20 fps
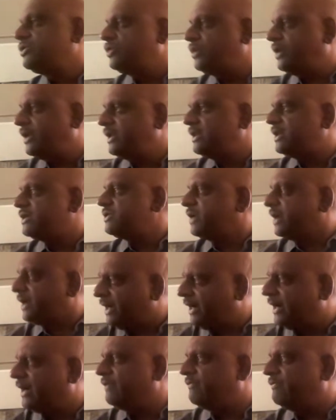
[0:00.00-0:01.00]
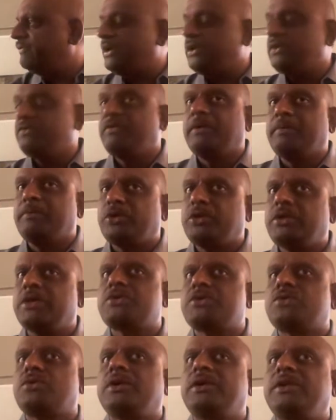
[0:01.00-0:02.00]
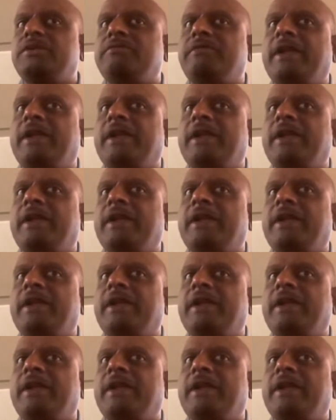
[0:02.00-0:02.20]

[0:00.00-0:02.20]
during the secretory phase when progesterone is